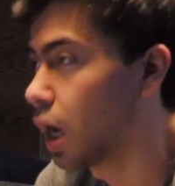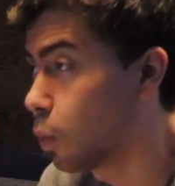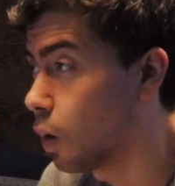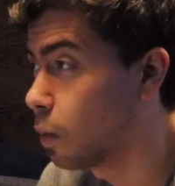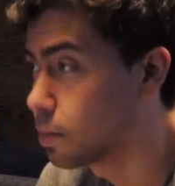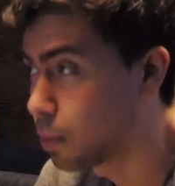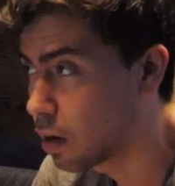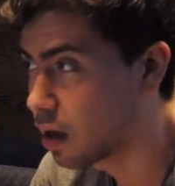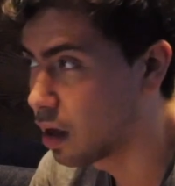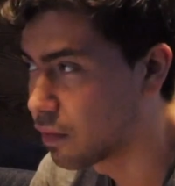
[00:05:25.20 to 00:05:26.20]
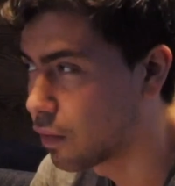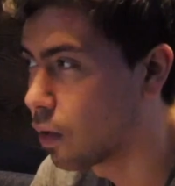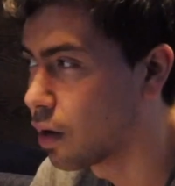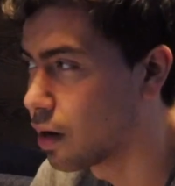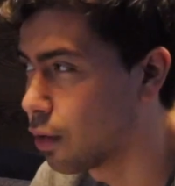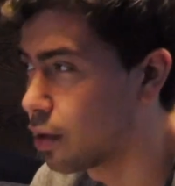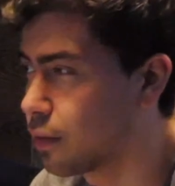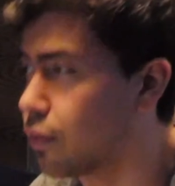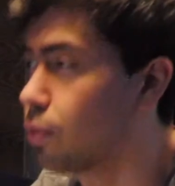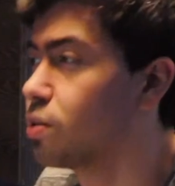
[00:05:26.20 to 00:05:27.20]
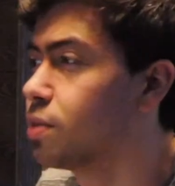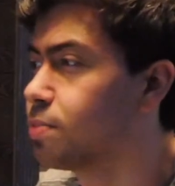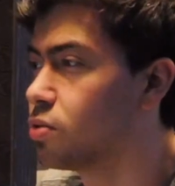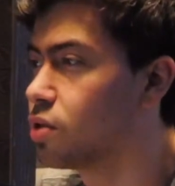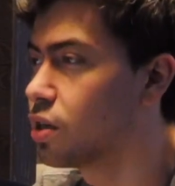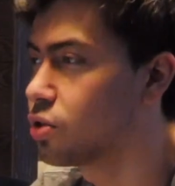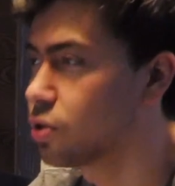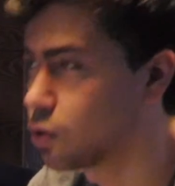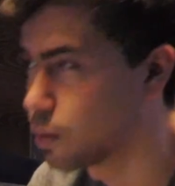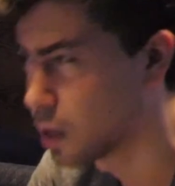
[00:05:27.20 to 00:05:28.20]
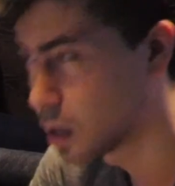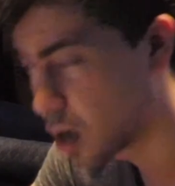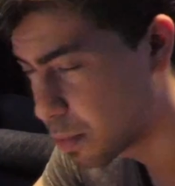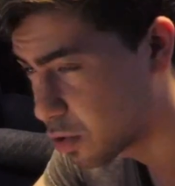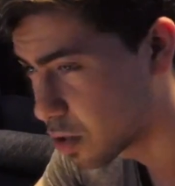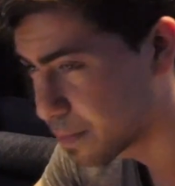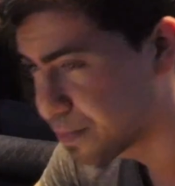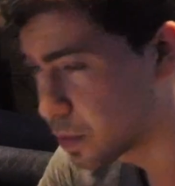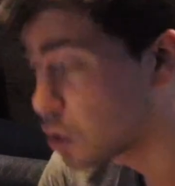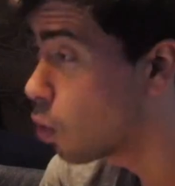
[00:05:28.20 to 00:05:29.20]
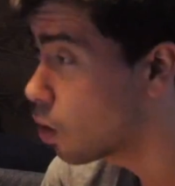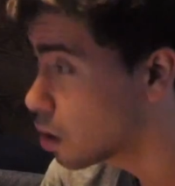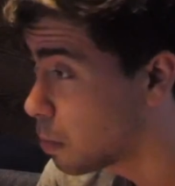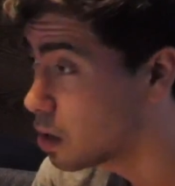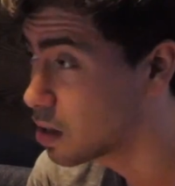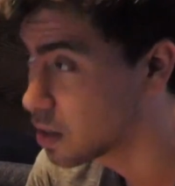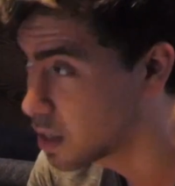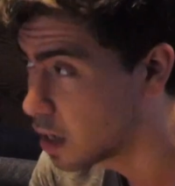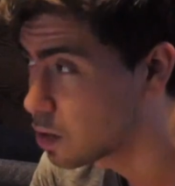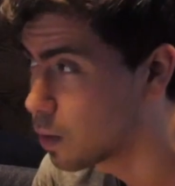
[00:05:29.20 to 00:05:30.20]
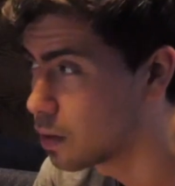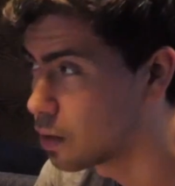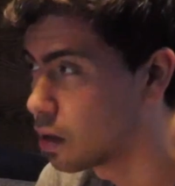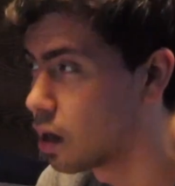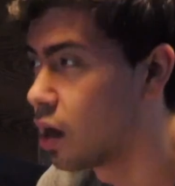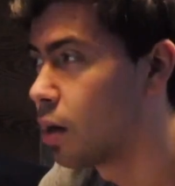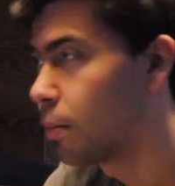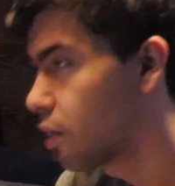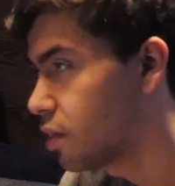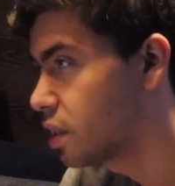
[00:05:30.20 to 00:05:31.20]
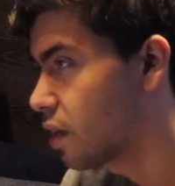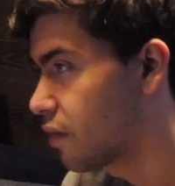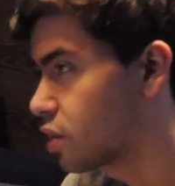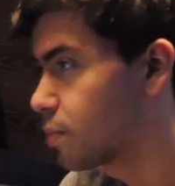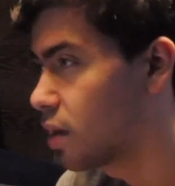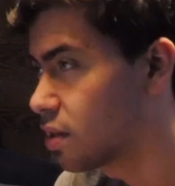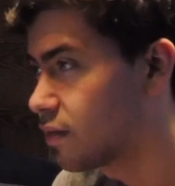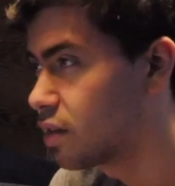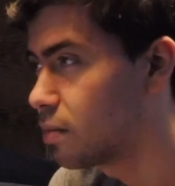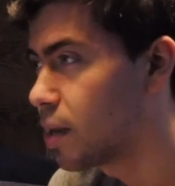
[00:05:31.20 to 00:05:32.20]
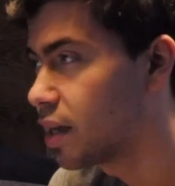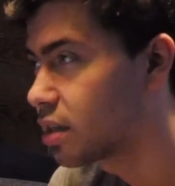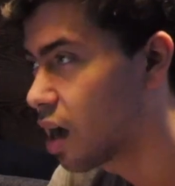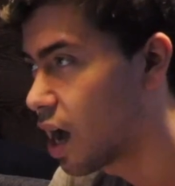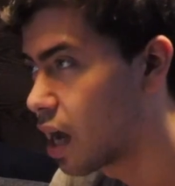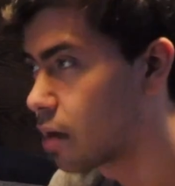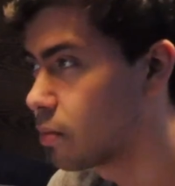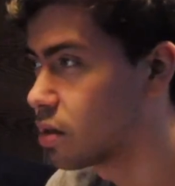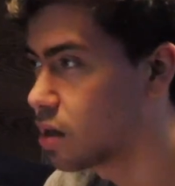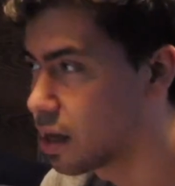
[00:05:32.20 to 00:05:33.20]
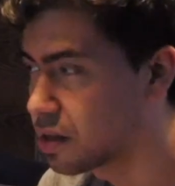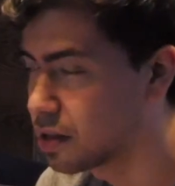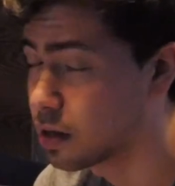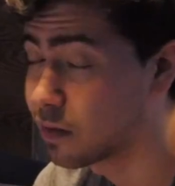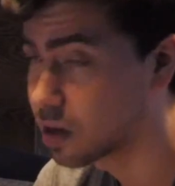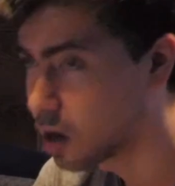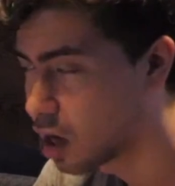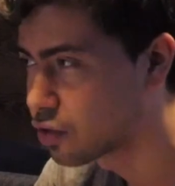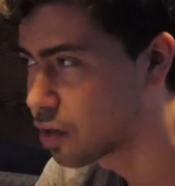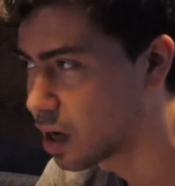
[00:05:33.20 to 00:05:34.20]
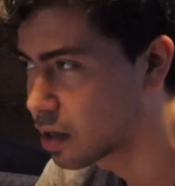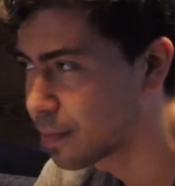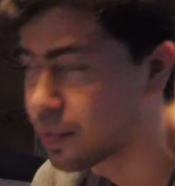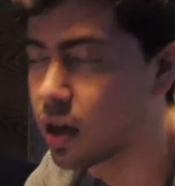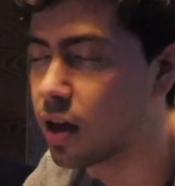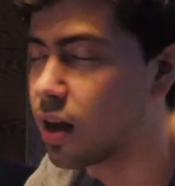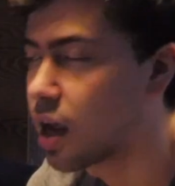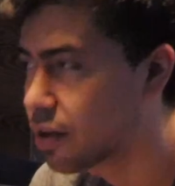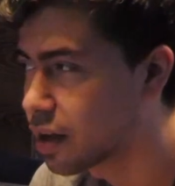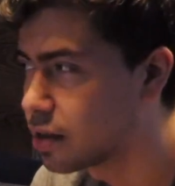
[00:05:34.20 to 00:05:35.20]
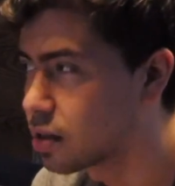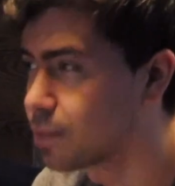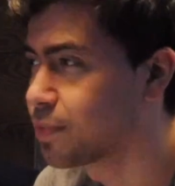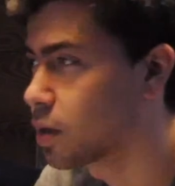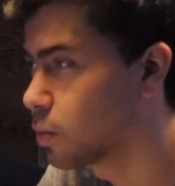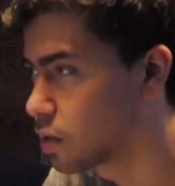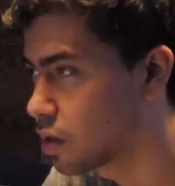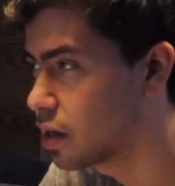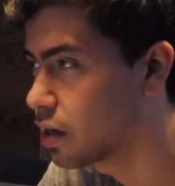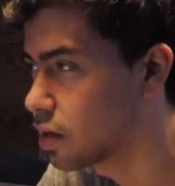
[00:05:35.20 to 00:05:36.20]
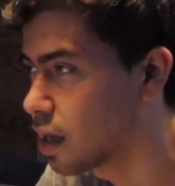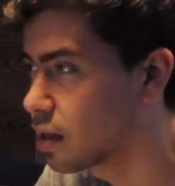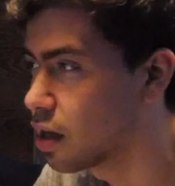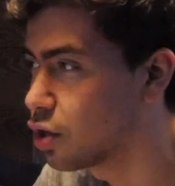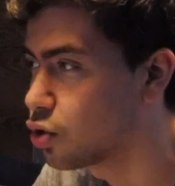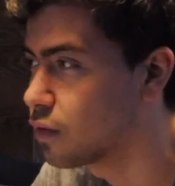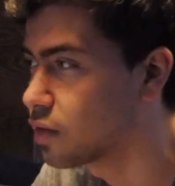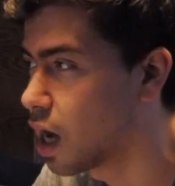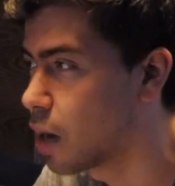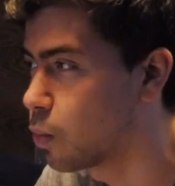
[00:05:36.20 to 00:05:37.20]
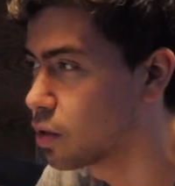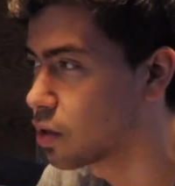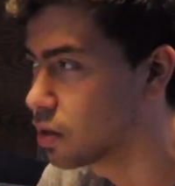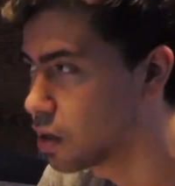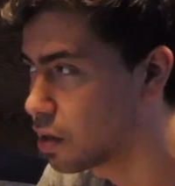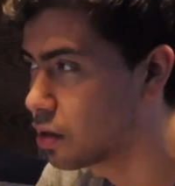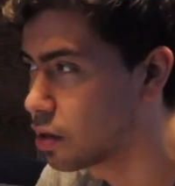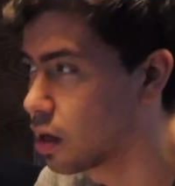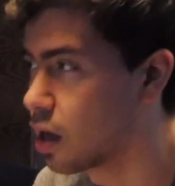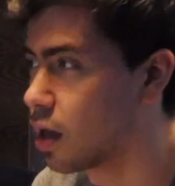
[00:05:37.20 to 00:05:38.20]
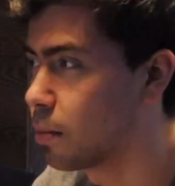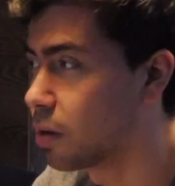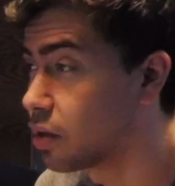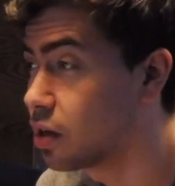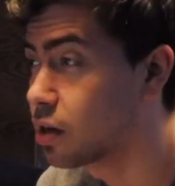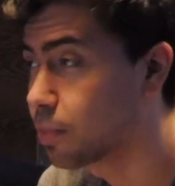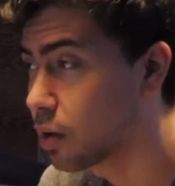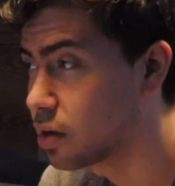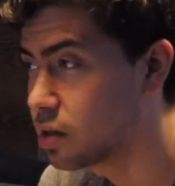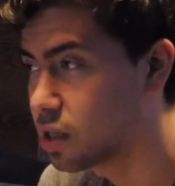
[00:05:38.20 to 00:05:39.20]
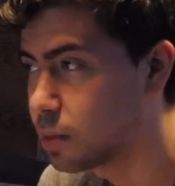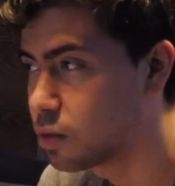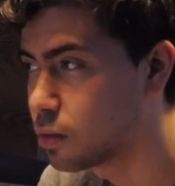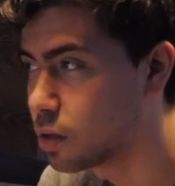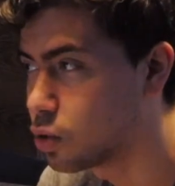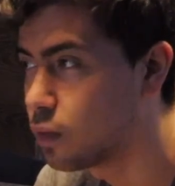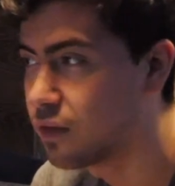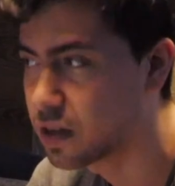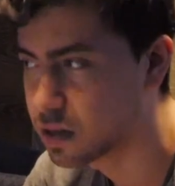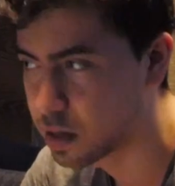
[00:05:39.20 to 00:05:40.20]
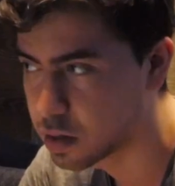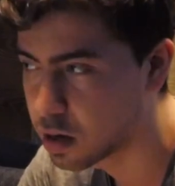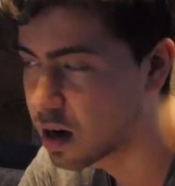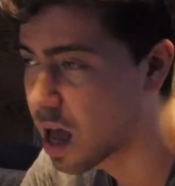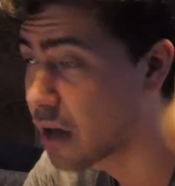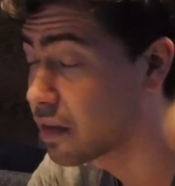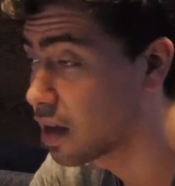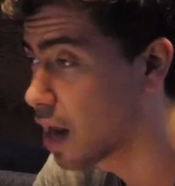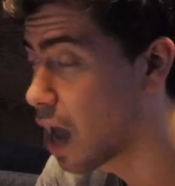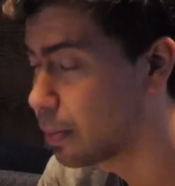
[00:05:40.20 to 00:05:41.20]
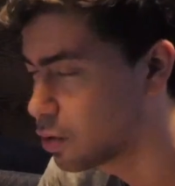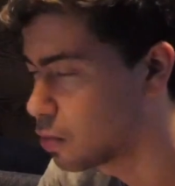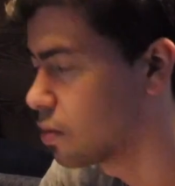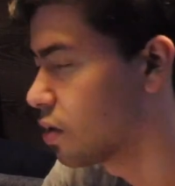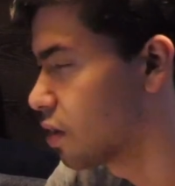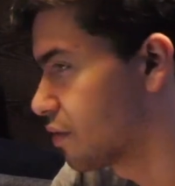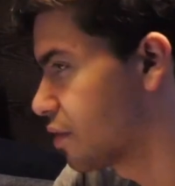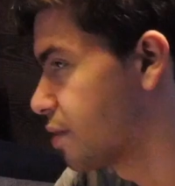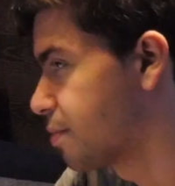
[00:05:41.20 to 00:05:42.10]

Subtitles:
what was bargained for in order for repudiation to be an option. The court must assess whether parties have expressively made time the essence of the contract. In our case, it was clear that the issue of time was considered, but neither party seemed to be too fixated on having an absolute delivery.